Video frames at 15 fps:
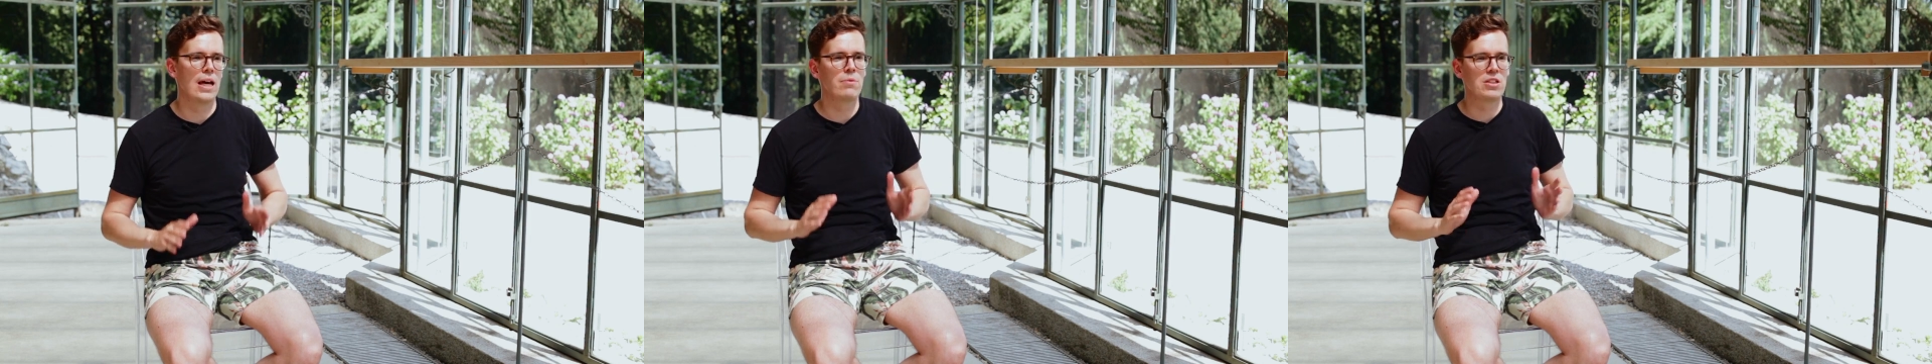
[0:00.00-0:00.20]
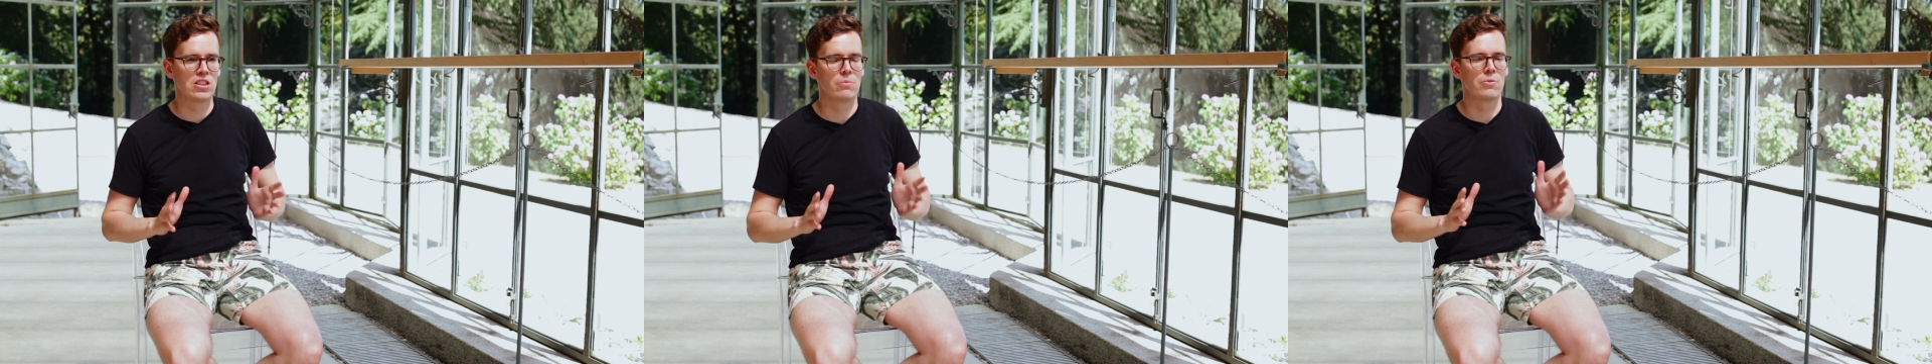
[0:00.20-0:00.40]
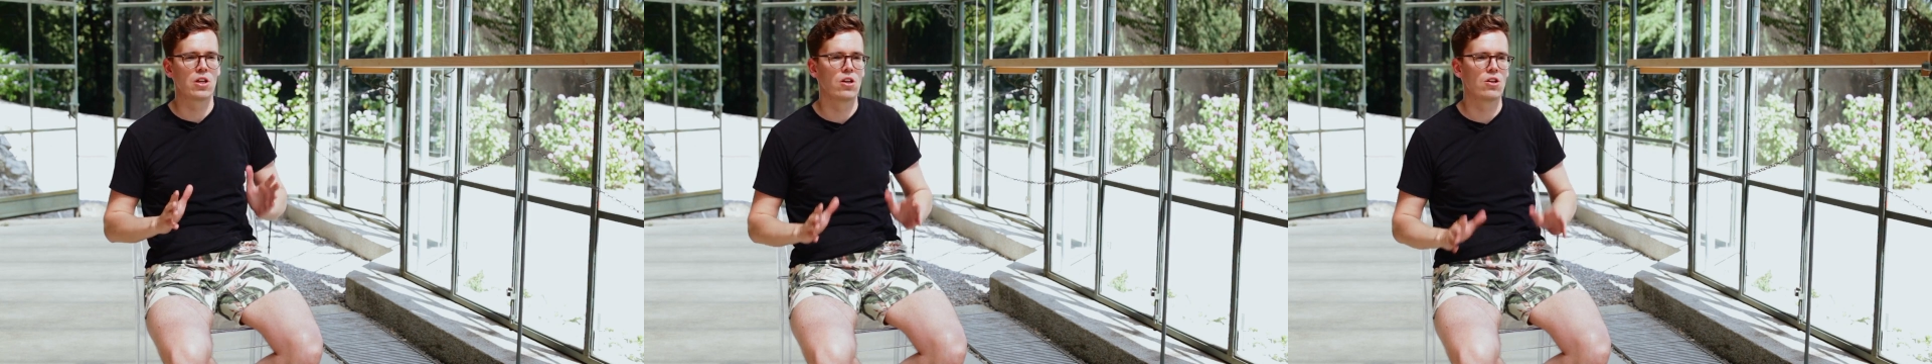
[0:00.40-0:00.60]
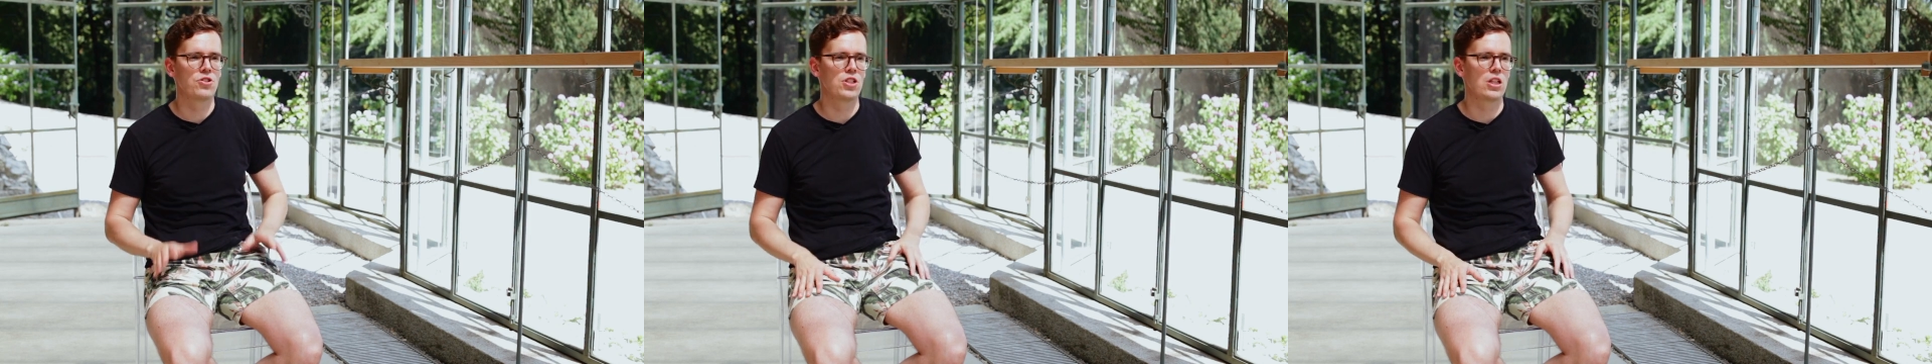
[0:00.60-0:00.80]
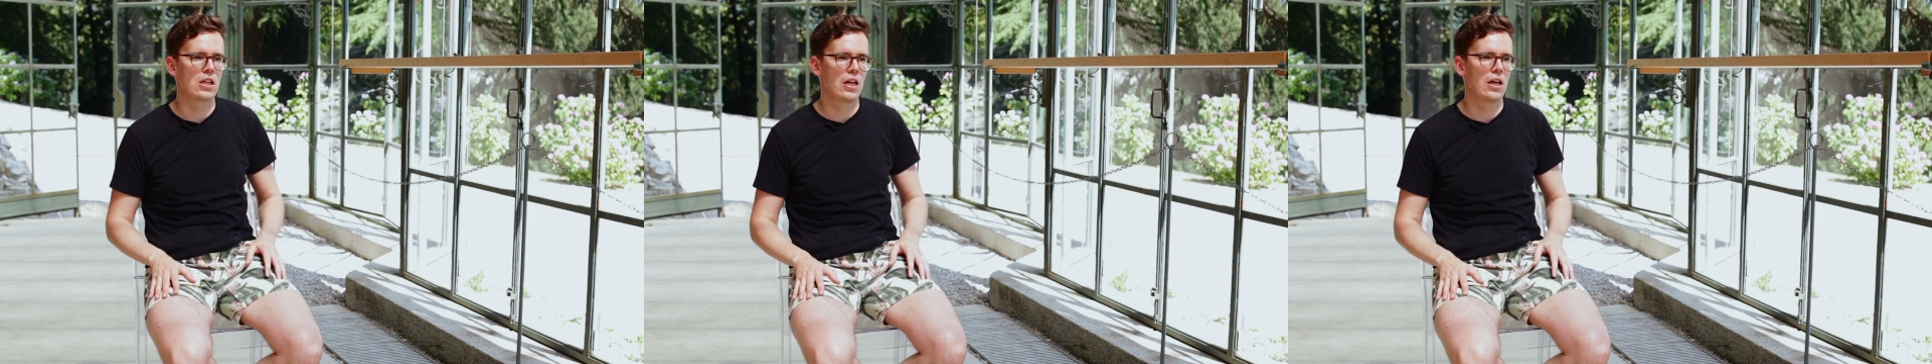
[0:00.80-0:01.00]
epistemic
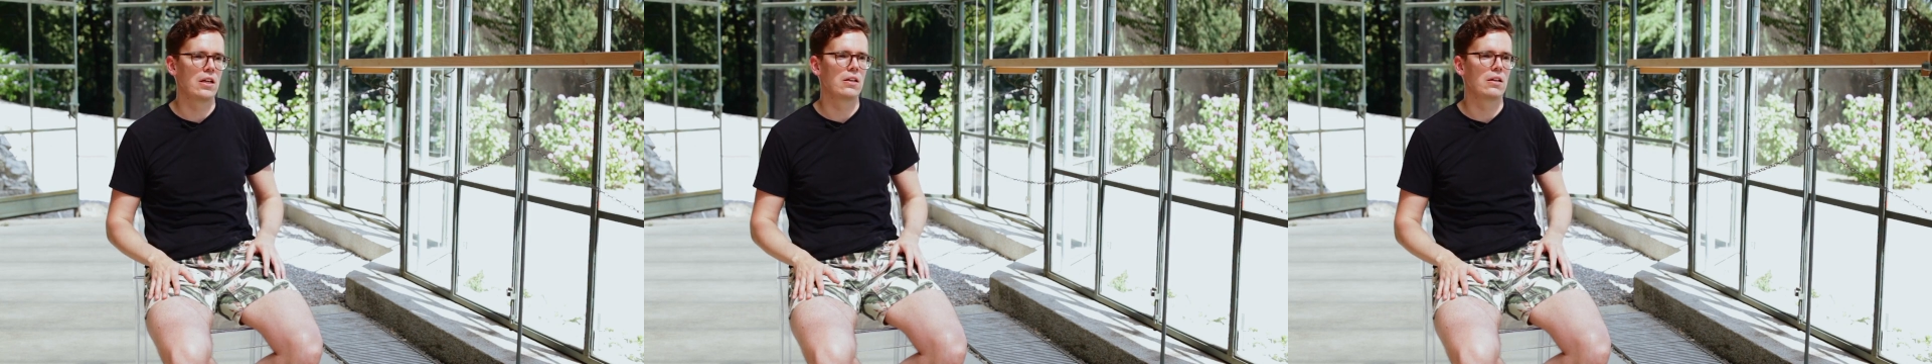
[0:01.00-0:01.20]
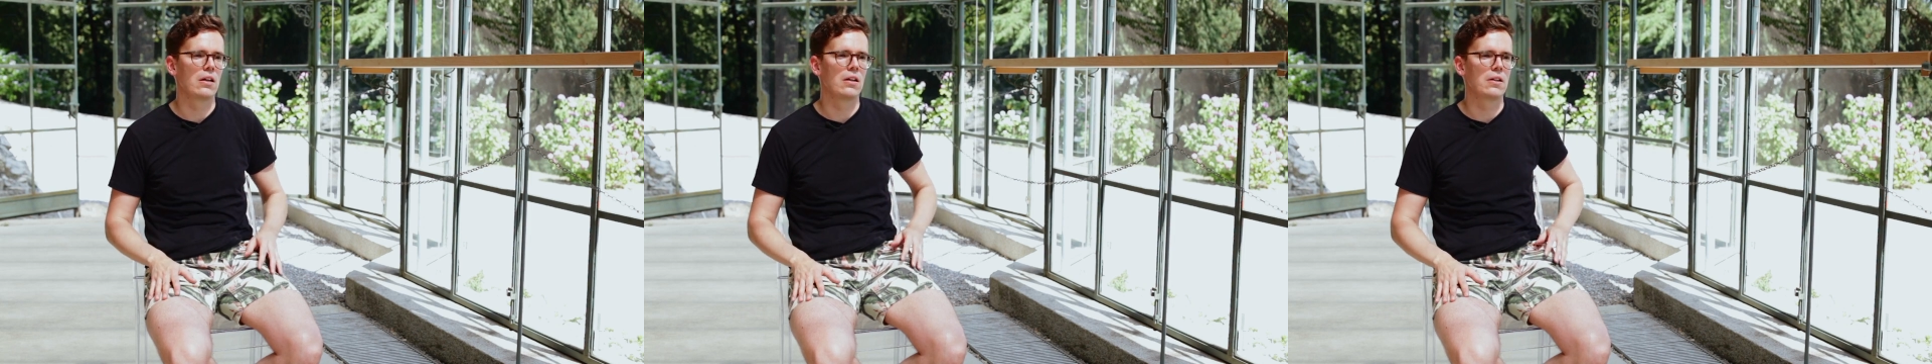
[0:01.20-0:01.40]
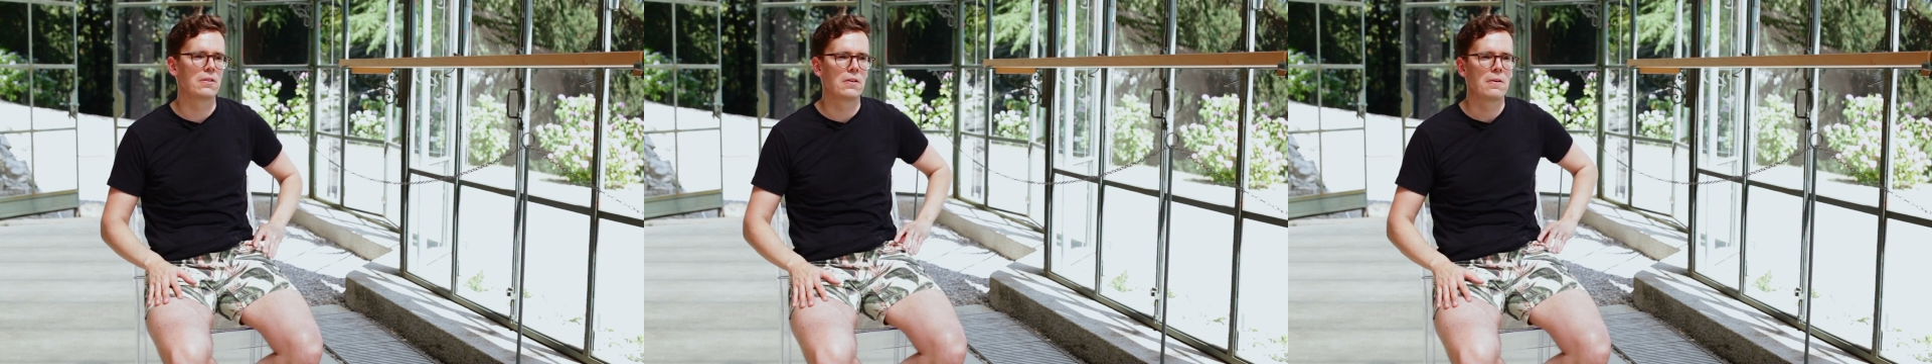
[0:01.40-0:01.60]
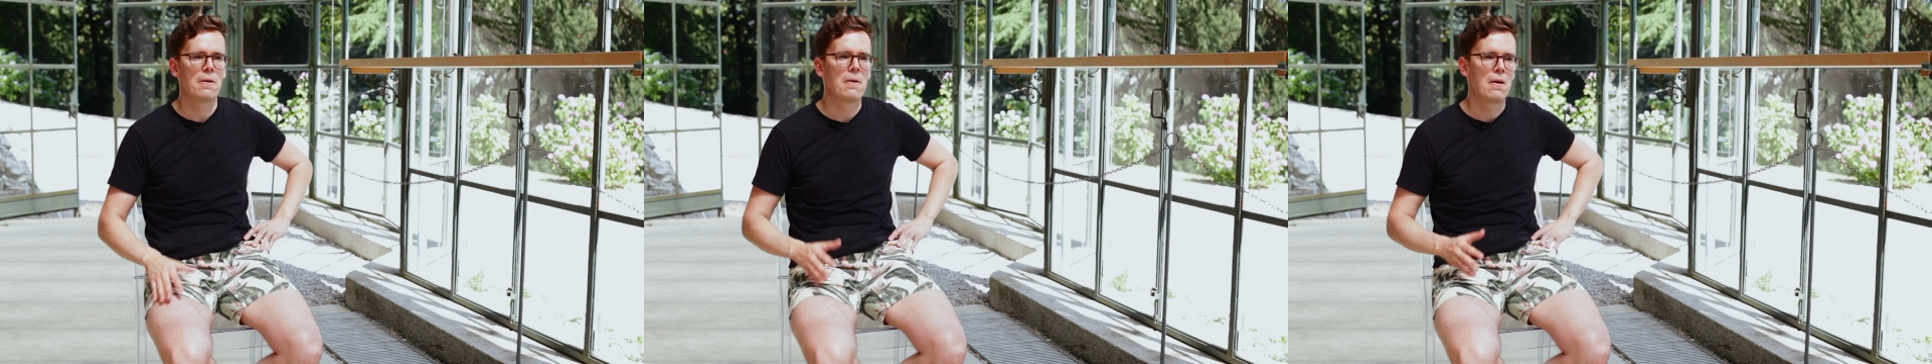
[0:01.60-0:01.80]
logic and, and,